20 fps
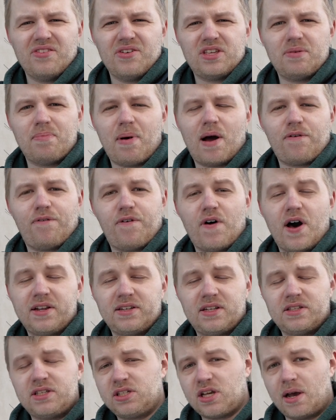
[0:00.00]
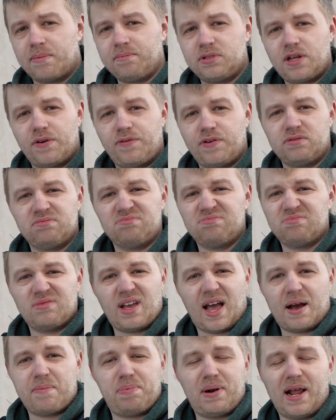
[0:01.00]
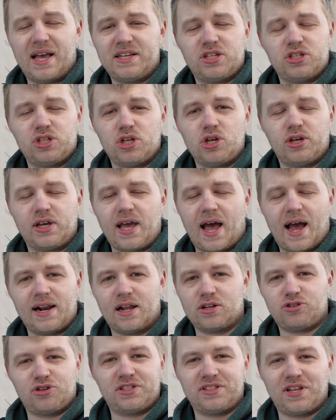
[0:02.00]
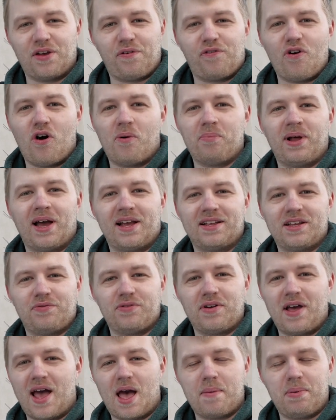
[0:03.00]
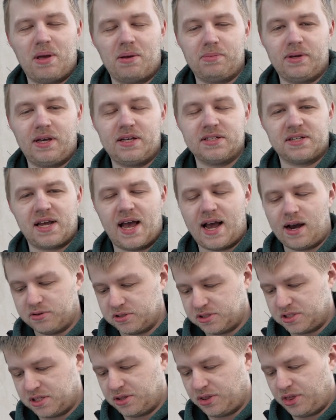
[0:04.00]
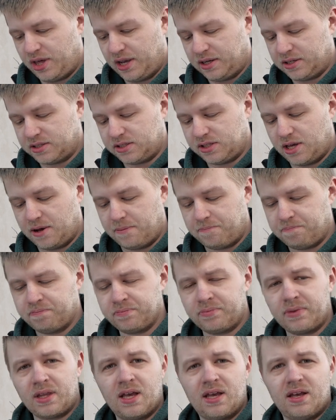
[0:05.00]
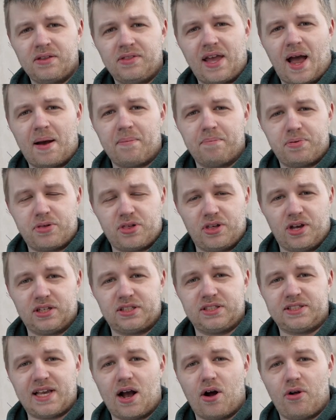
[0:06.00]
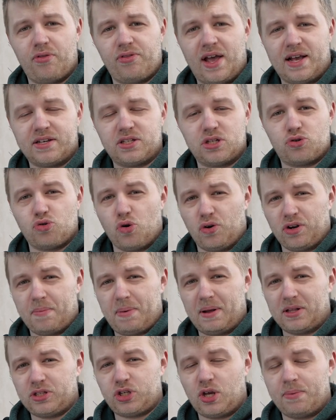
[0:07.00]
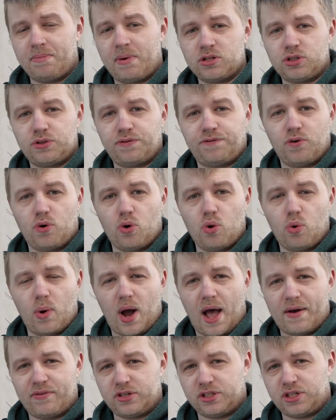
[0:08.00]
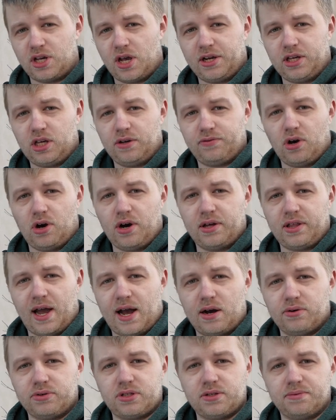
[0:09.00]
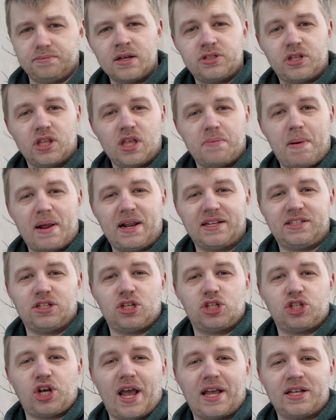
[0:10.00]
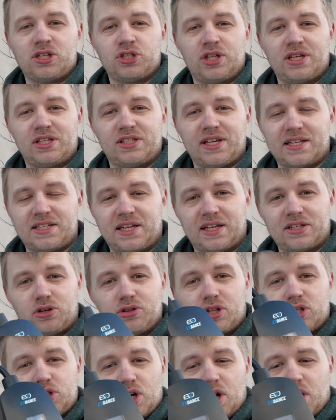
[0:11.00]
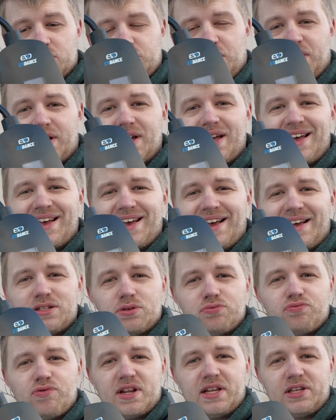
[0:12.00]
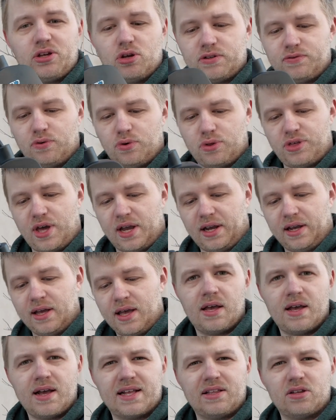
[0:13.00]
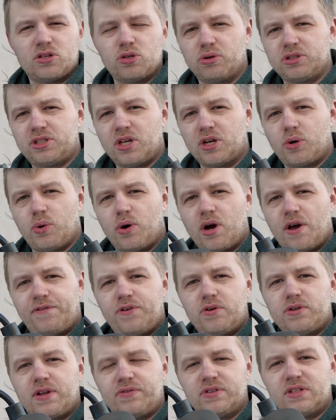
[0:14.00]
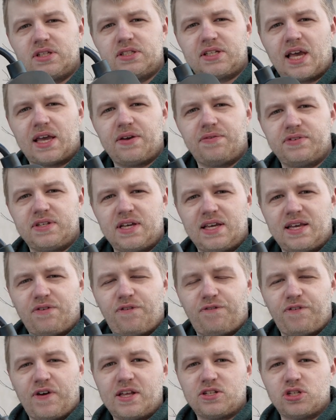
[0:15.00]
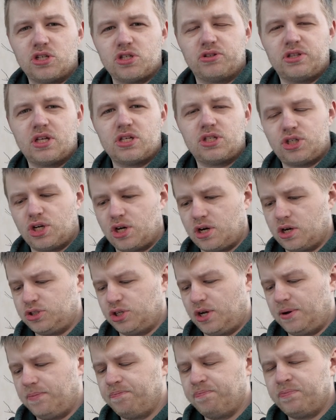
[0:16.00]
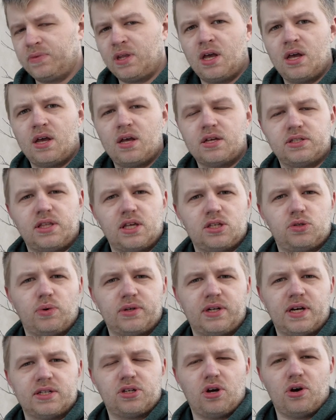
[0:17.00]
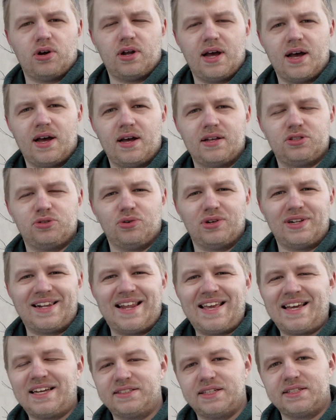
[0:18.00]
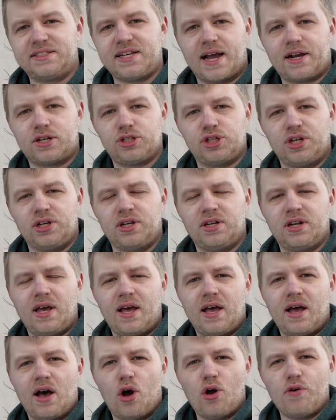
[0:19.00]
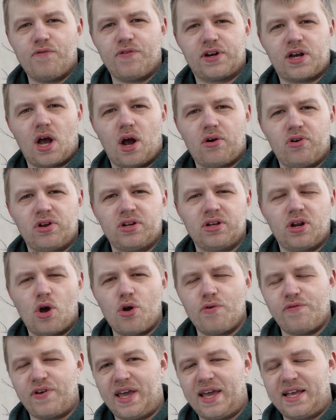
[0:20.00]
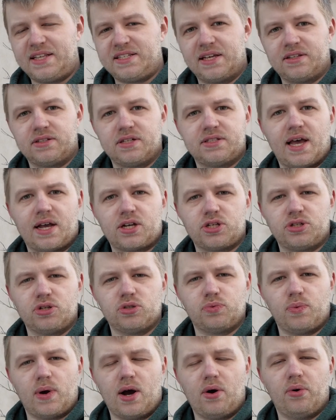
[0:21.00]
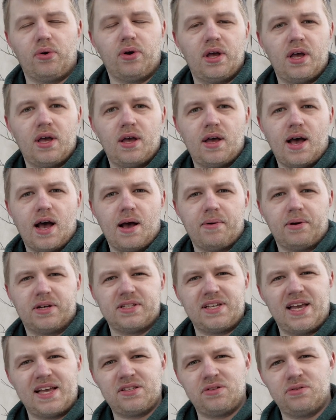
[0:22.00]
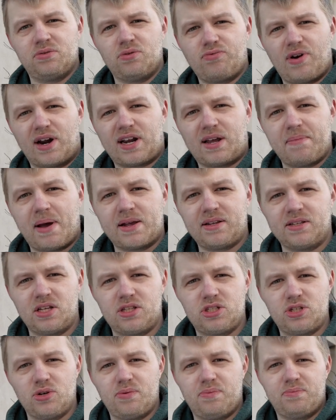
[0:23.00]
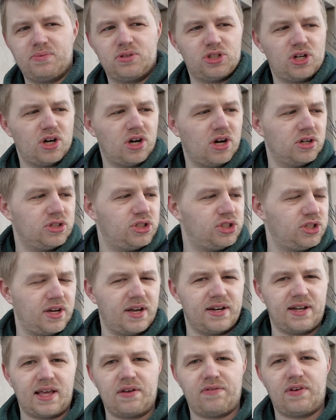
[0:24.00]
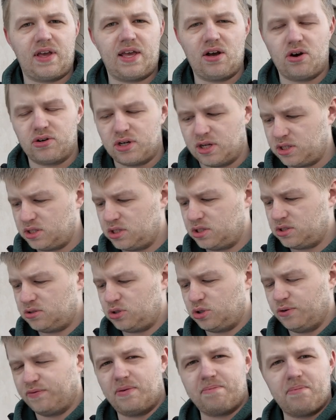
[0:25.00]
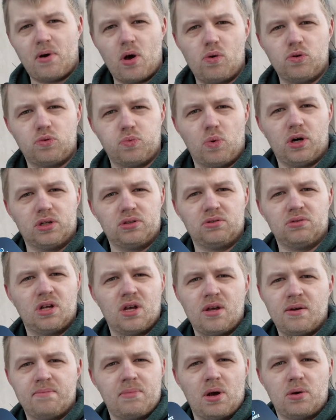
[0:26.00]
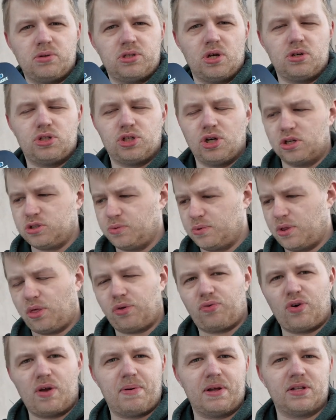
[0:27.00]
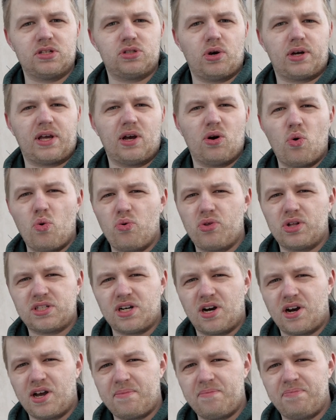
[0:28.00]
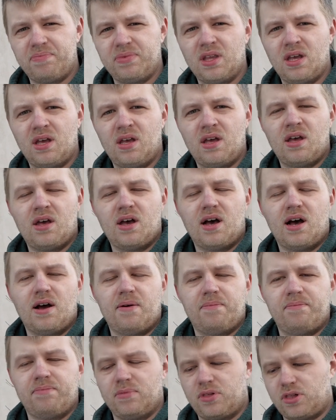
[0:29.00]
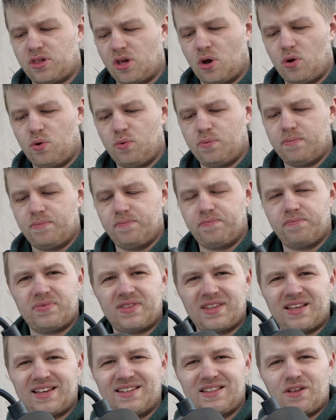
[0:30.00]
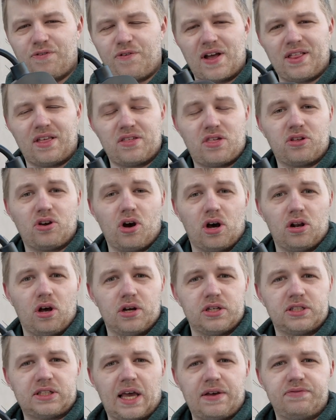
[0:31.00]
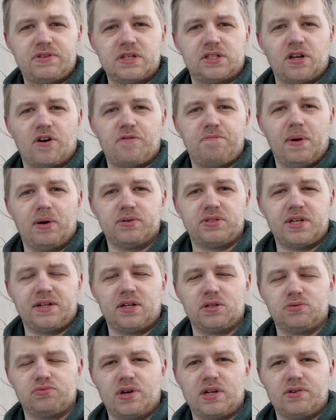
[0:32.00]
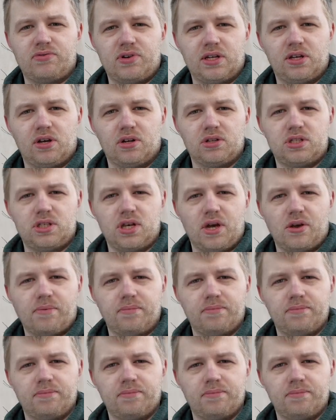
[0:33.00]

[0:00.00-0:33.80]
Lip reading: You might find in some different places you get electricity from, like different Airbnbs and houses and things, that the amps that are set on this is drawing a bit too much for whatever circuit you've got at the house. So the ability to change the settings on the charger is a really useful thing. And there's also quite a few different safety features on this charger. So this one has got sort of leak detection, overcurrent, overheating detection as well. Because it isn't recommended to charge an EV on a sort of a mode 1, mode 2 charger with a 3-pin socket all the time. So the fact that this has got a lot of safety stuff built in is really, really good too.